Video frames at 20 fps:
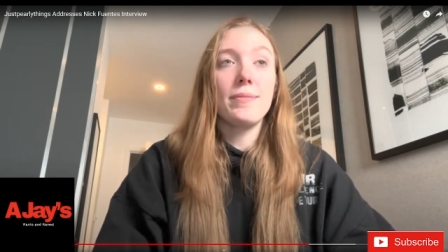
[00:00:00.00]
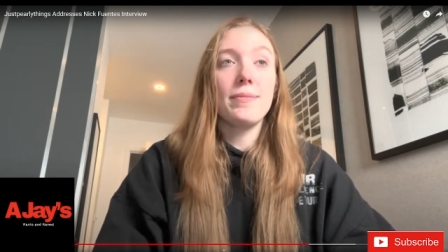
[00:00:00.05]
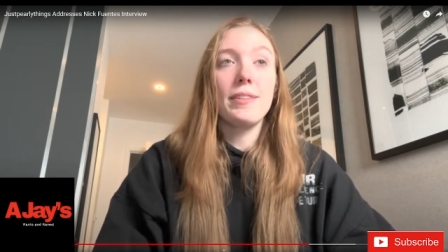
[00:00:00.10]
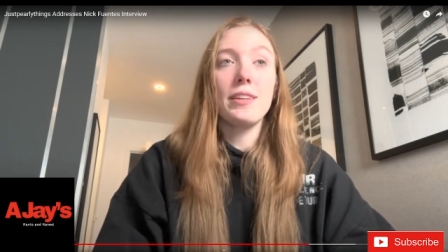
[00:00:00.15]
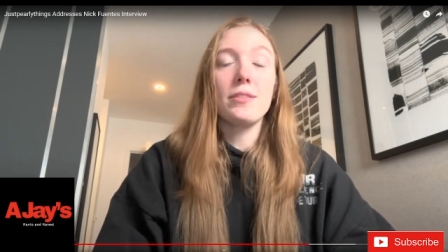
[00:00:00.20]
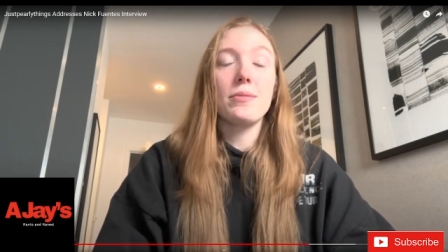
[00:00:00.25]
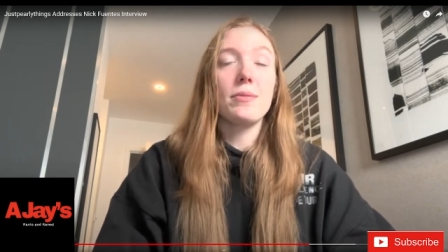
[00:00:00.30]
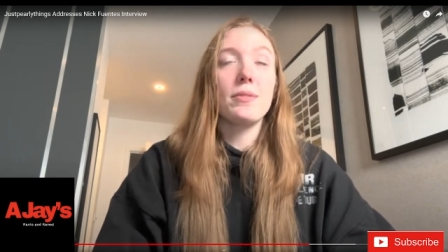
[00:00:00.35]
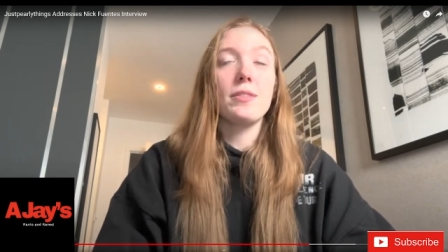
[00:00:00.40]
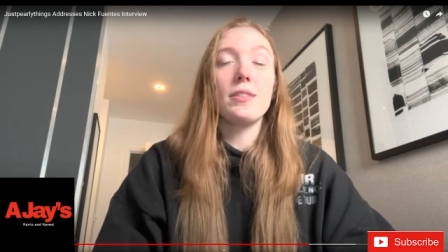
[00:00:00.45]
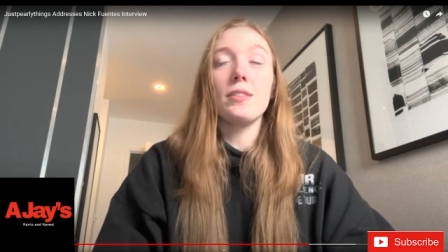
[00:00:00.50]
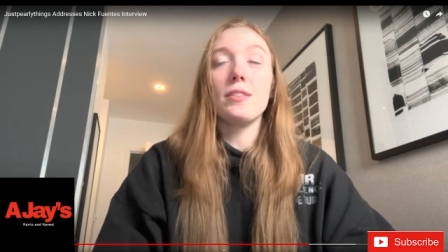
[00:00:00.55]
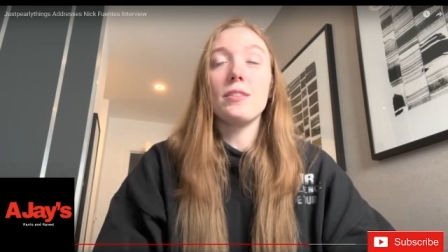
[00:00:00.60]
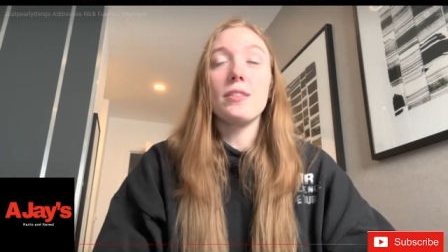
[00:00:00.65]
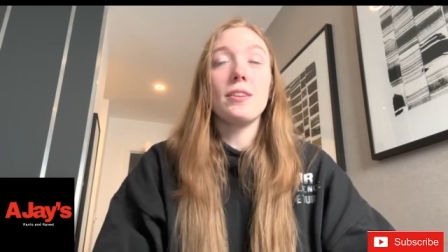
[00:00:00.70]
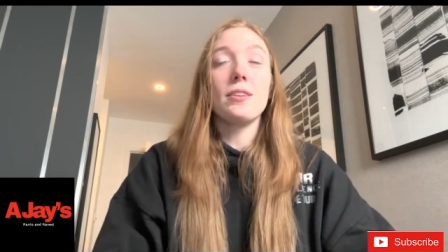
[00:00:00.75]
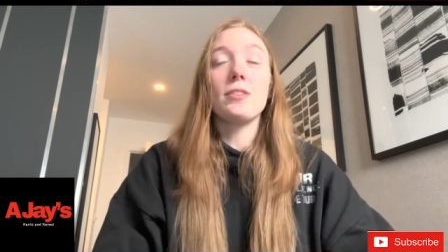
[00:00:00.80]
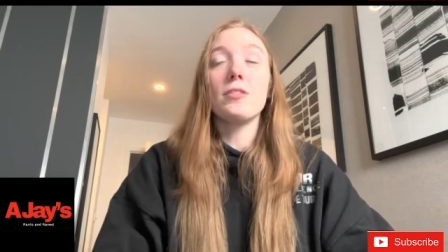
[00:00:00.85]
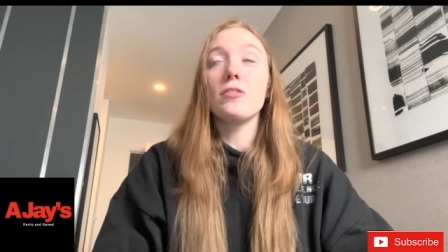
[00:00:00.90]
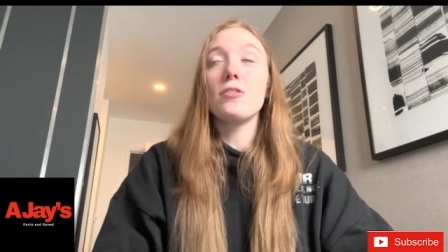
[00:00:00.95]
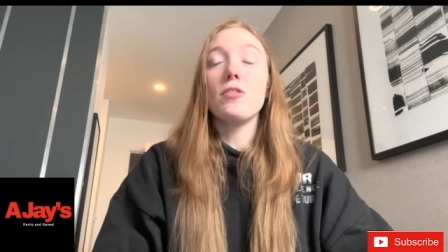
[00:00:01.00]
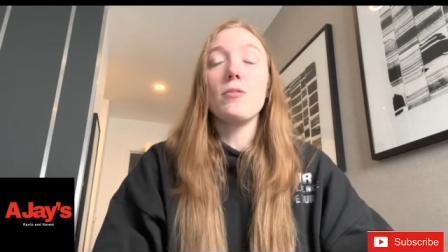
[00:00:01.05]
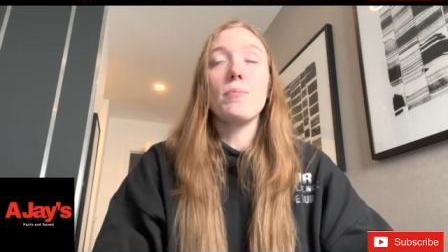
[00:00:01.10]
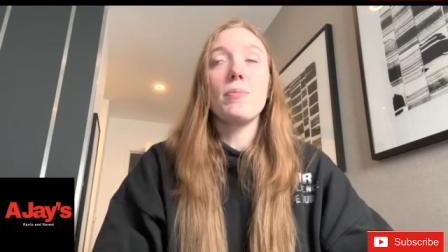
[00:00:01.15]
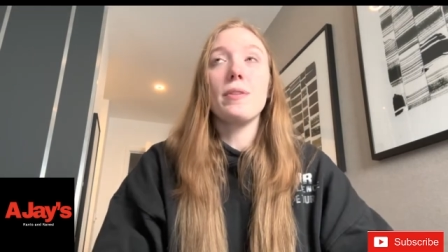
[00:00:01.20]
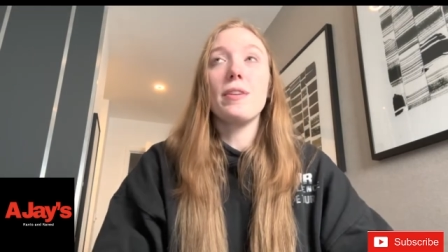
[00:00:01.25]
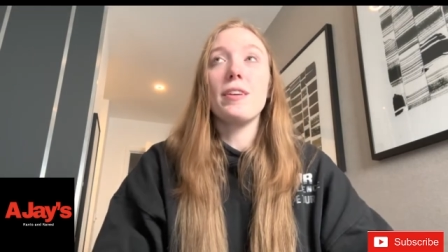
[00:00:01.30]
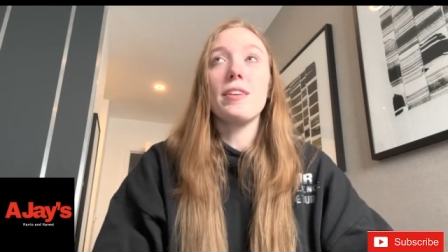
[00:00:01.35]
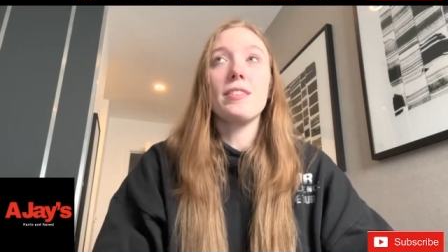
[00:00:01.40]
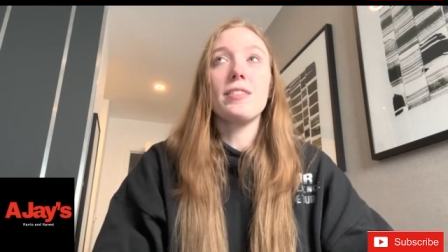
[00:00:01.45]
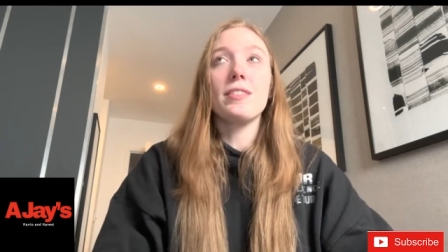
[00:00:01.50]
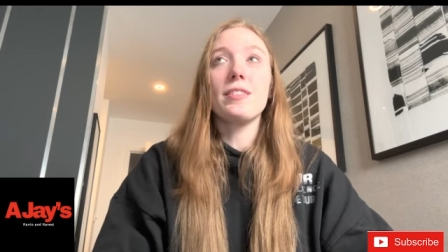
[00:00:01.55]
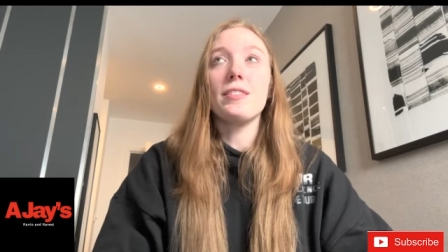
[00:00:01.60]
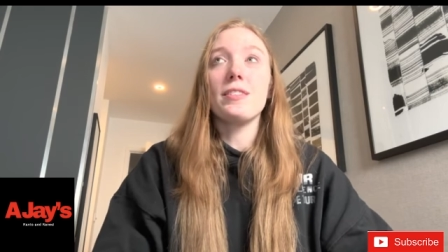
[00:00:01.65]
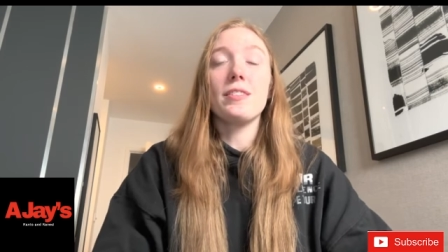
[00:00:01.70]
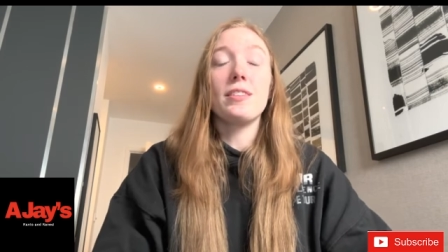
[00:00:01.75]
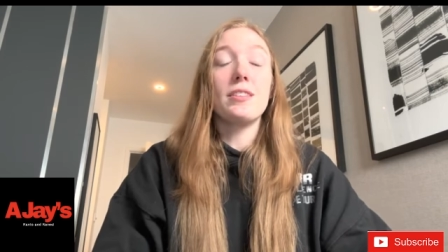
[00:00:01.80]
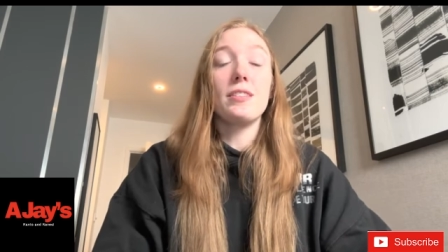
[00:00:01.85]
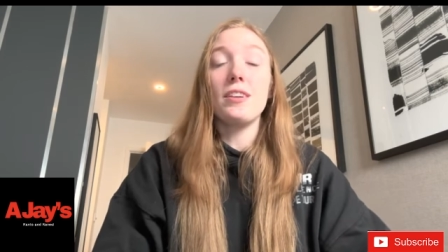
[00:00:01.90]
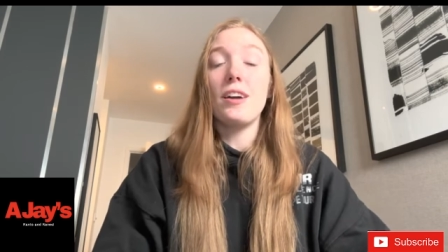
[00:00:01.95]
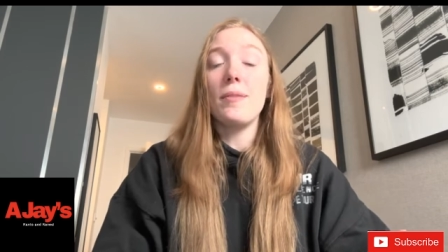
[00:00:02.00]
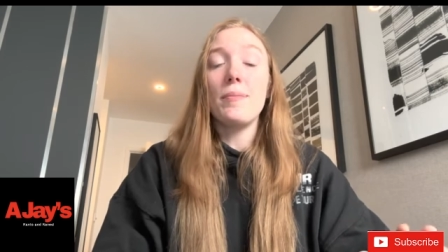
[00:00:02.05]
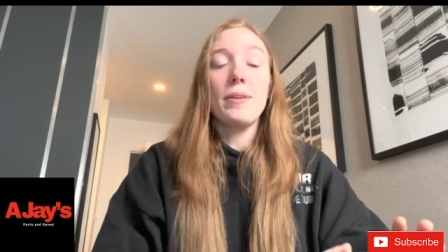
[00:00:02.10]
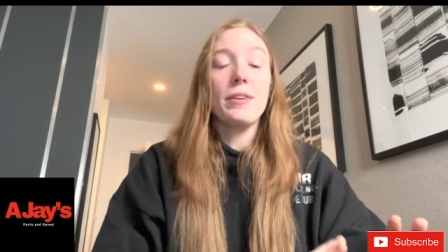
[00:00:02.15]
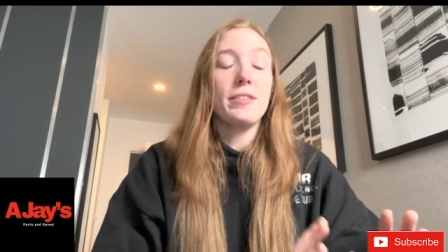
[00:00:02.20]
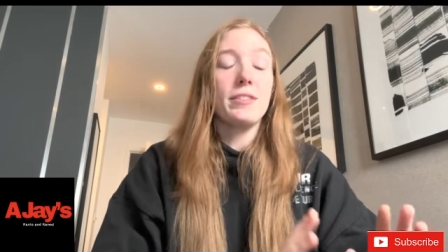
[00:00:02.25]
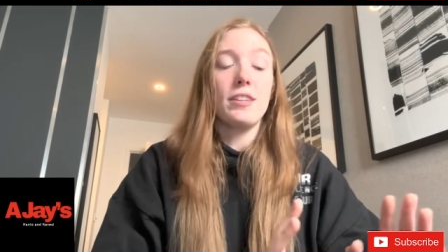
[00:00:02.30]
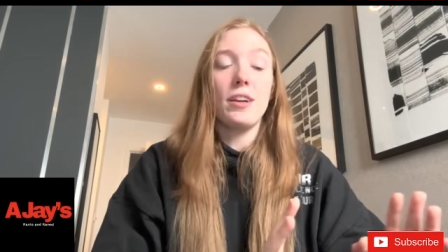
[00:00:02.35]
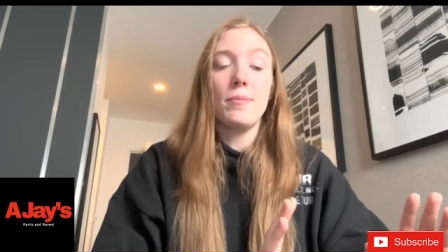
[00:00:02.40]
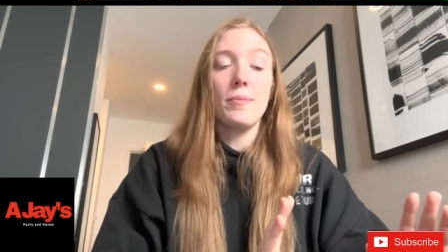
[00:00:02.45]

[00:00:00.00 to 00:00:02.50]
This was the stupidest, the dumbest.